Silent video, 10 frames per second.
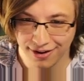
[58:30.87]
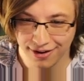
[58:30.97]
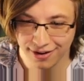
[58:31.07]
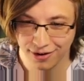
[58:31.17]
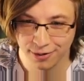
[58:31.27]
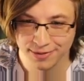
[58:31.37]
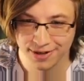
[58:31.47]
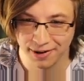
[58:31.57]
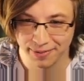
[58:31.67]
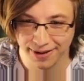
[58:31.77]
Oh, I'm
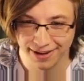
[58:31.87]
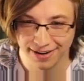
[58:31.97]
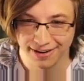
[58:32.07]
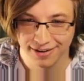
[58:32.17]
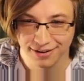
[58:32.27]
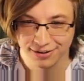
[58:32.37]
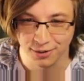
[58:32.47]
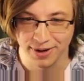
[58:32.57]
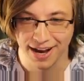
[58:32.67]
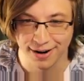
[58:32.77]
sorry, pet. Dude,
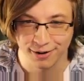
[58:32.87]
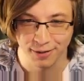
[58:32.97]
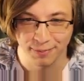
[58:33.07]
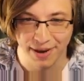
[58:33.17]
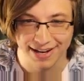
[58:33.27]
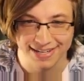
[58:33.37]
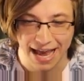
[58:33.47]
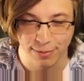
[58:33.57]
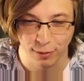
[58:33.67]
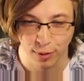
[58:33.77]
we got our own pet,
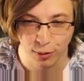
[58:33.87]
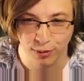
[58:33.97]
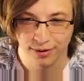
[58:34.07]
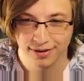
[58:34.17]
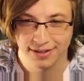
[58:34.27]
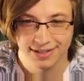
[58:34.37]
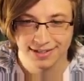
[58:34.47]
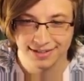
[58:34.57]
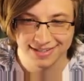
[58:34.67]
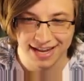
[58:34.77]
Dababoo.
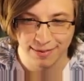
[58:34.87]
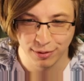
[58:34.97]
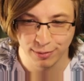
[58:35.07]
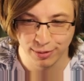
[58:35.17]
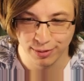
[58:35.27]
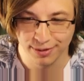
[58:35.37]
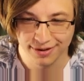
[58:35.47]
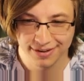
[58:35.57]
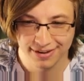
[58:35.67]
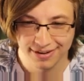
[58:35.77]
Dababoo.
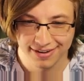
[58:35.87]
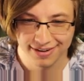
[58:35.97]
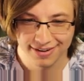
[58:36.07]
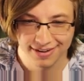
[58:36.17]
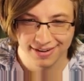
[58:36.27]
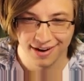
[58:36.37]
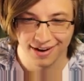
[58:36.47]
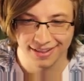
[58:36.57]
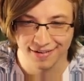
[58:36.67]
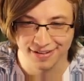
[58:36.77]
Oh, I
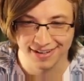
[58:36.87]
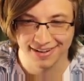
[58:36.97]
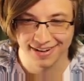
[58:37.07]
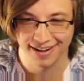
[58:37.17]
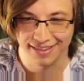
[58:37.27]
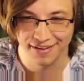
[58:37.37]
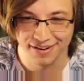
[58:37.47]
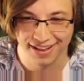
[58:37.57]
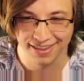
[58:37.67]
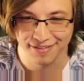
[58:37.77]
love it. I love it.
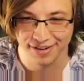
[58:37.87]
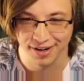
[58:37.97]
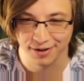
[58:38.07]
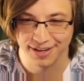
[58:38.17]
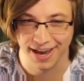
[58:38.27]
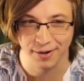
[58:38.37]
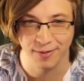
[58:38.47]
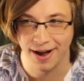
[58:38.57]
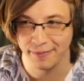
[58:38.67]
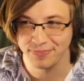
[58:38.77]
I love it. Okay,
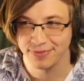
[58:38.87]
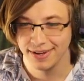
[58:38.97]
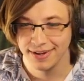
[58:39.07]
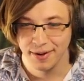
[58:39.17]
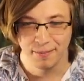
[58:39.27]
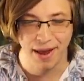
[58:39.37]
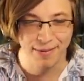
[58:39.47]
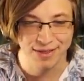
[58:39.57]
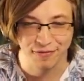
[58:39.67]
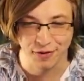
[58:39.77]
well, maybe
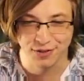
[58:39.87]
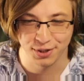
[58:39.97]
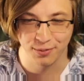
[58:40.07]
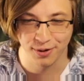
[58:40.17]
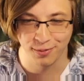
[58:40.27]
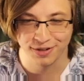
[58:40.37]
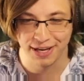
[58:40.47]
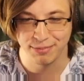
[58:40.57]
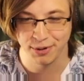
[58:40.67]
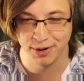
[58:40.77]
in the future we'll we'll
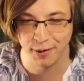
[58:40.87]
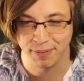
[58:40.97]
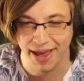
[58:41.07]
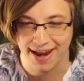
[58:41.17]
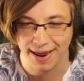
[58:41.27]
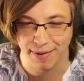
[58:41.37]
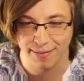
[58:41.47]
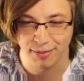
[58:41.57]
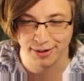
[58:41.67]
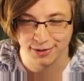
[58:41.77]
keep doing our pet, and maybe
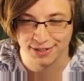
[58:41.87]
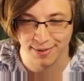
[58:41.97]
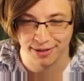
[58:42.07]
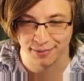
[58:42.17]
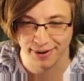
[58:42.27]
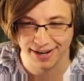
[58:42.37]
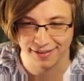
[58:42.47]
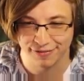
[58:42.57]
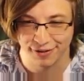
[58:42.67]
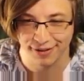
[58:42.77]
we do some other
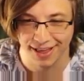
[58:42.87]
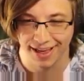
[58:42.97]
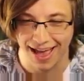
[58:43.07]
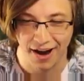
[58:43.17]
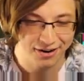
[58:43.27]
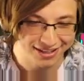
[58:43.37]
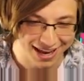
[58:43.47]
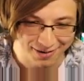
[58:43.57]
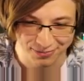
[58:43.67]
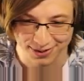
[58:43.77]
meaningful uh, out of
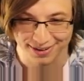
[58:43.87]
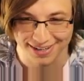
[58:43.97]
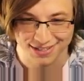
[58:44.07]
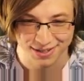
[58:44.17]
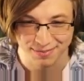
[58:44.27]
game progression.